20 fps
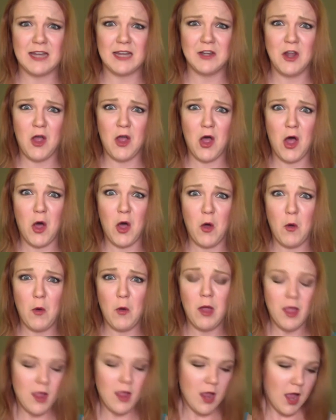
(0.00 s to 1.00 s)
No!
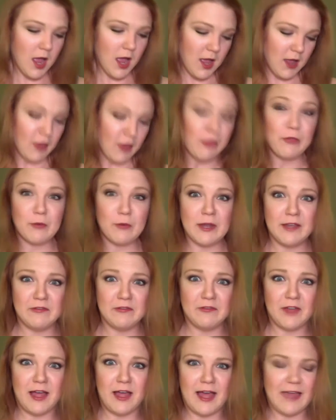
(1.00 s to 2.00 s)
3 of
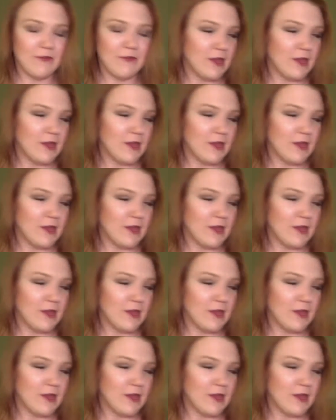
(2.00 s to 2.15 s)
5.